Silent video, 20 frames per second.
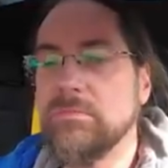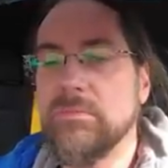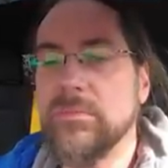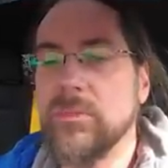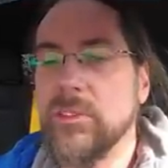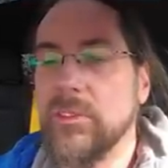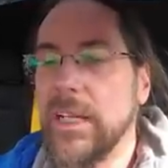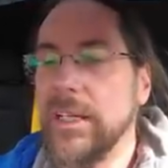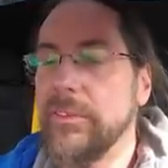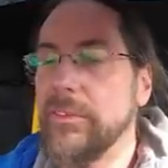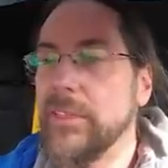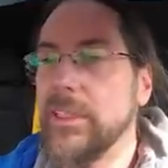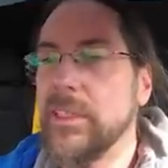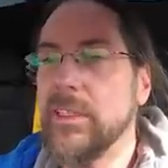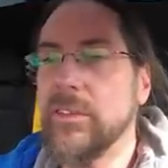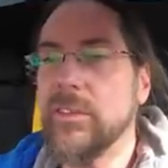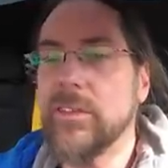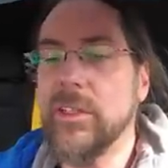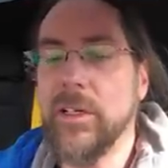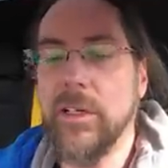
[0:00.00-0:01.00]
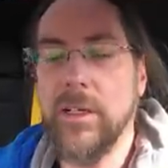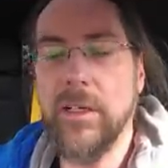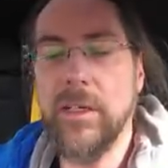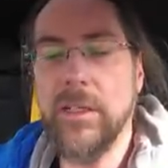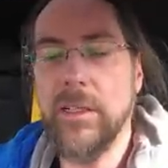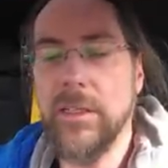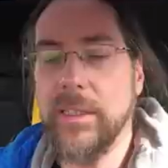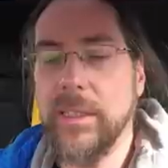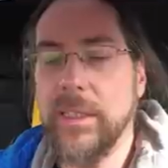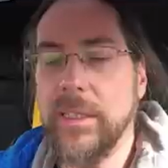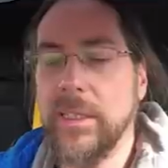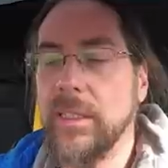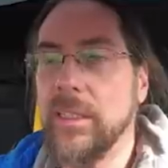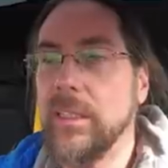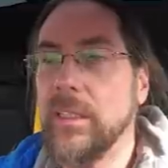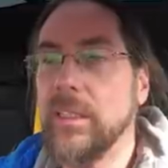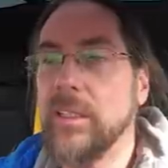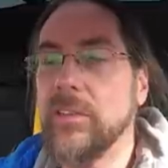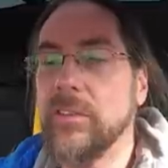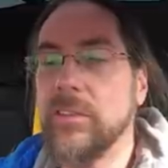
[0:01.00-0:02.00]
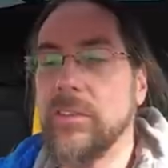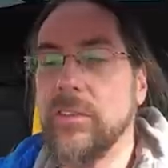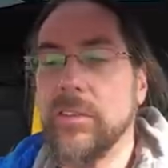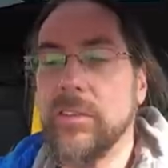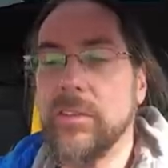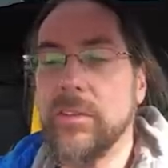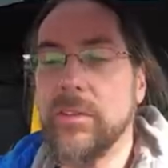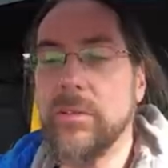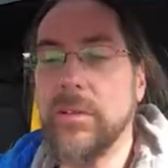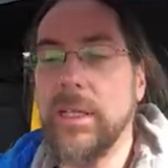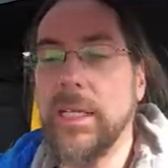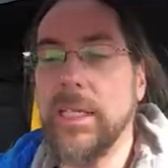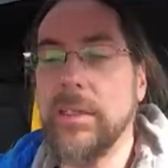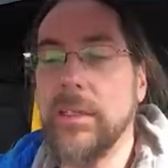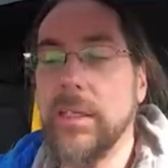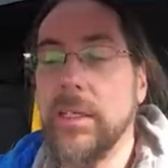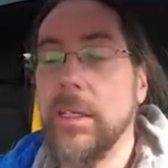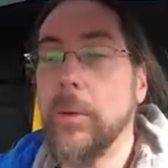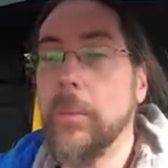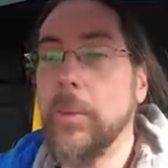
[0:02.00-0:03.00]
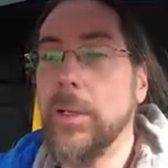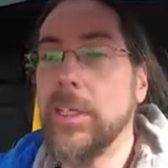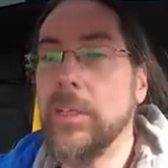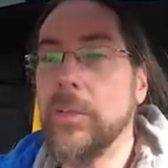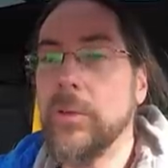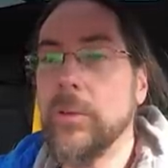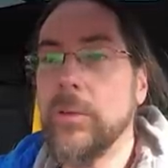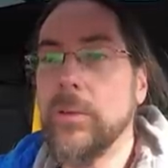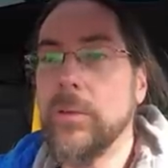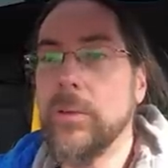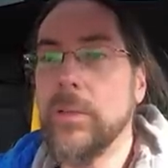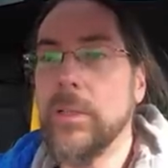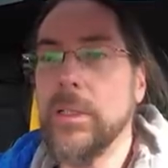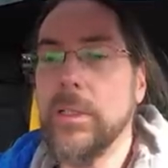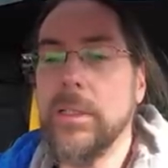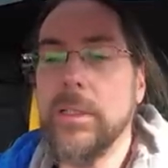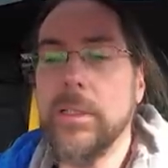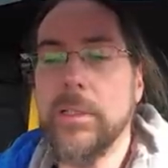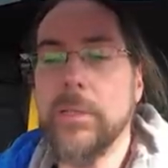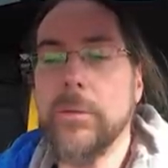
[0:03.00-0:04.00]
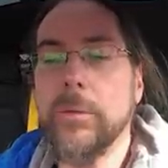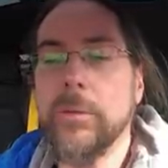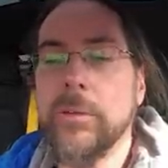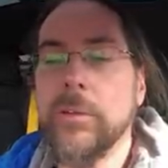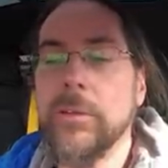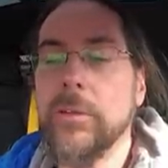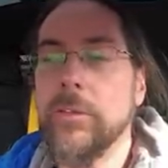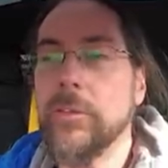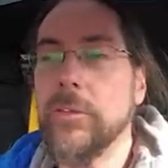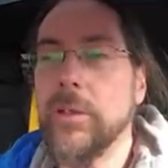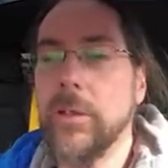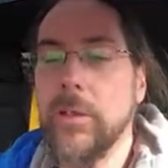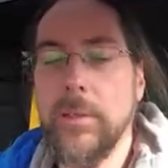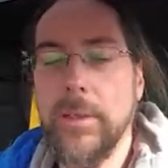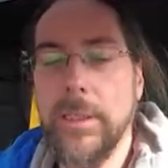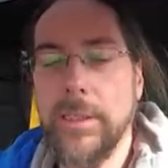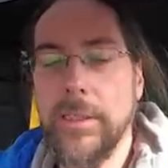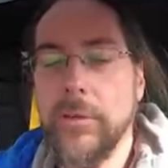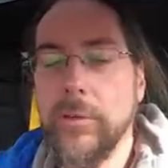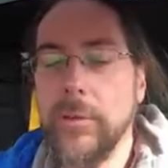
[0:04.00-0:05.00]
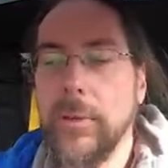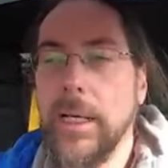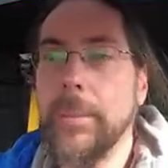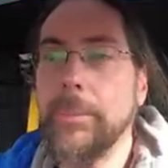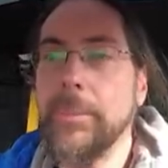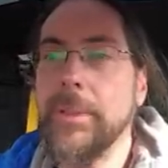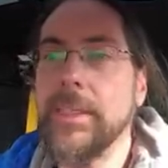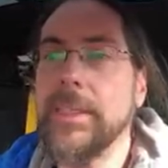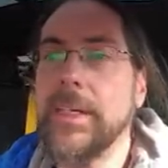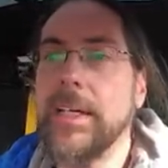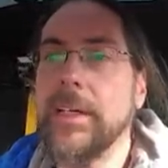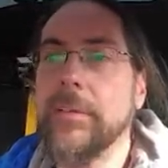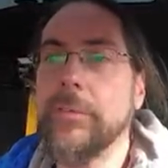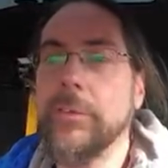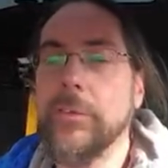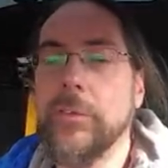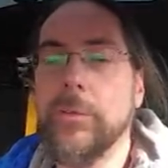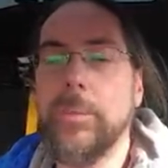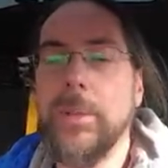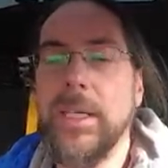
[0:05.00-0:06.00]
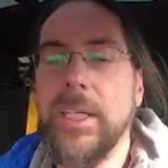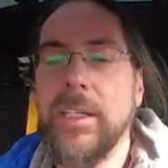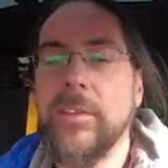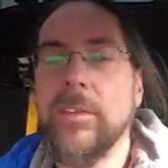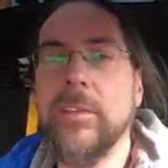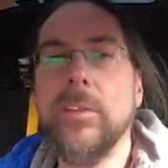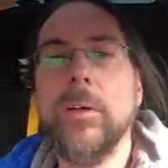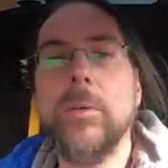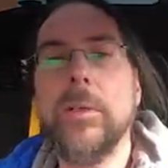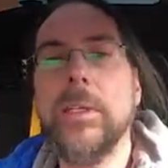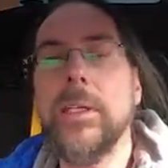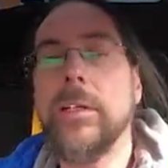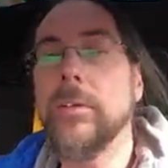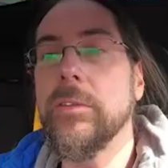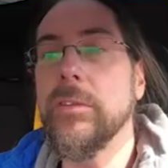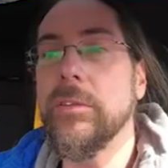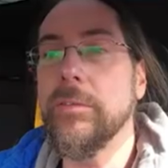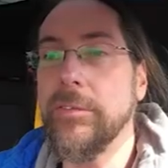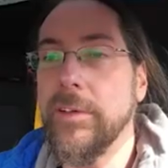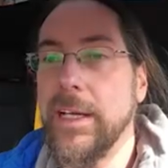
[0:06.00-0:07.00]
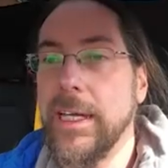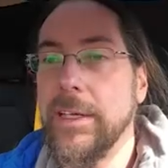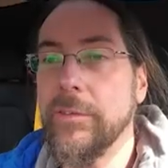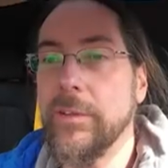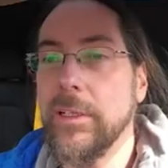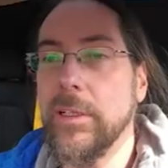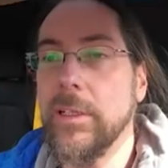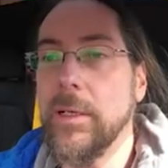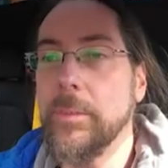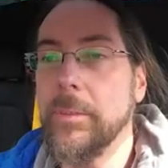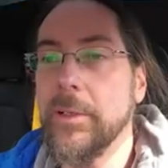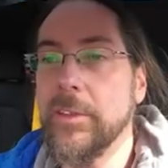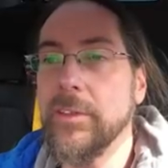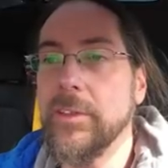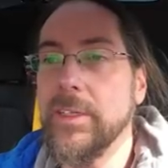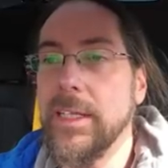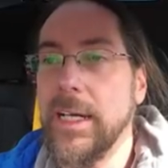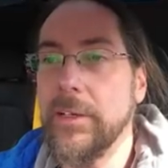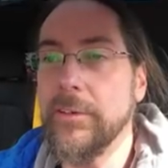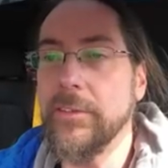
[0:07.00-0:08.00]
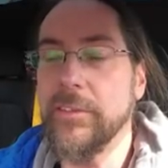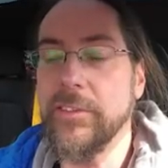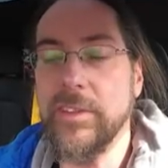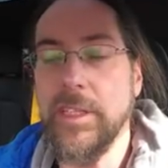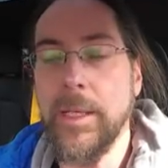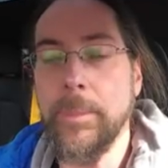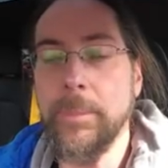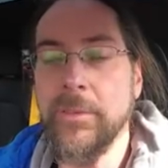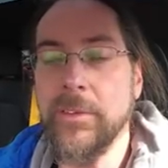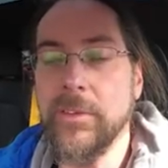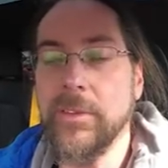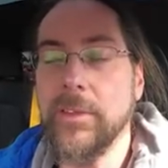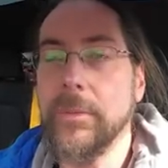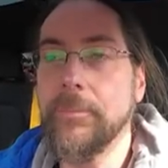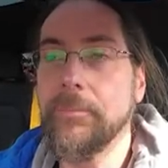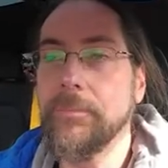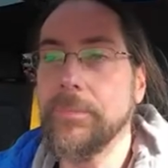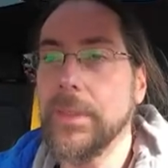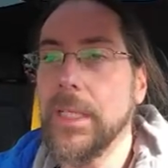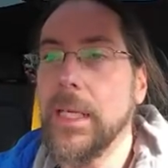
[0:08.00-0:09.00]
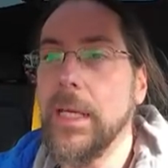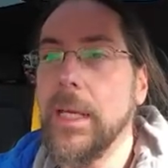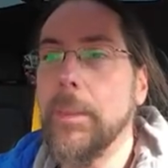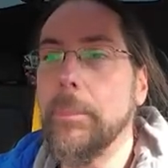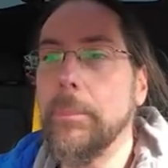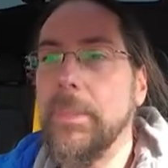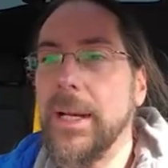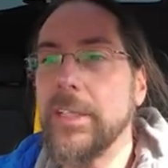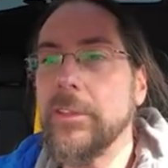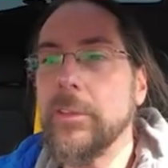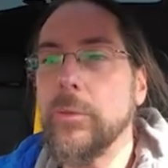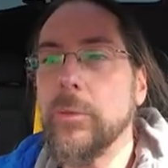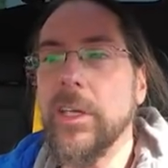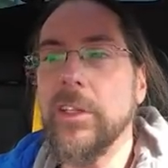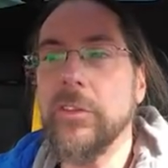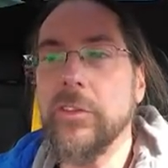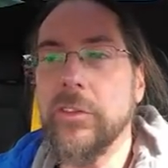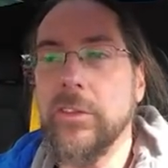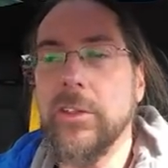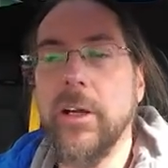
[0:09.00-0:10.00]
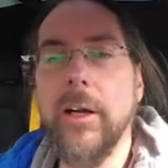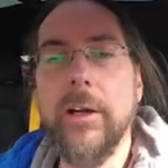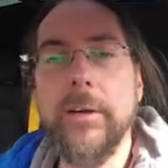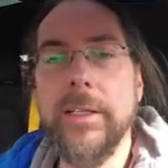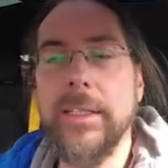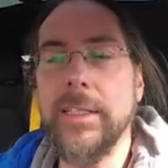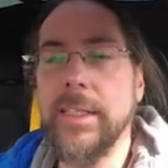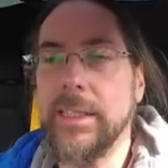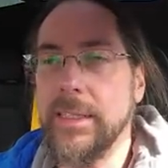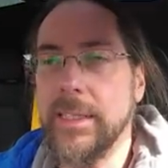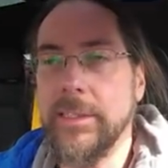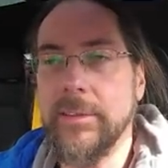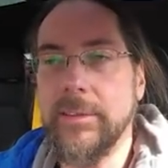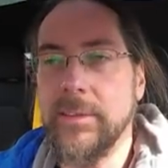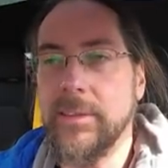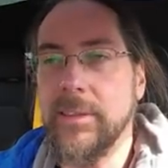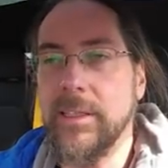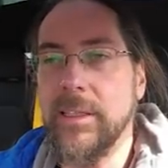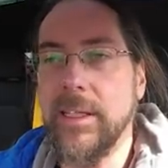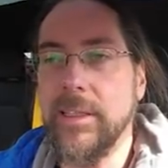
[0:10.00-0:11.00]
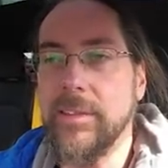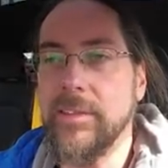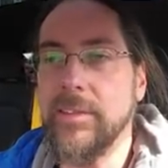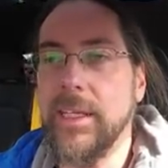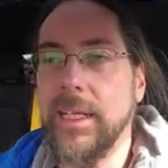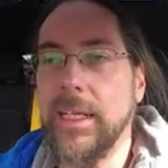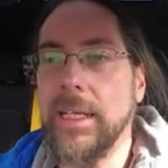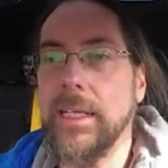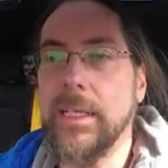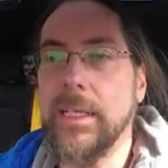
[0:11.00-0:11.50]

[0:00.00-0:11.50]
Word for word: Driving this car is just great. When you do cruise control and you do up and down for speeds, it only goes in 5 kilometers an hour steps, but you can start it at, let's say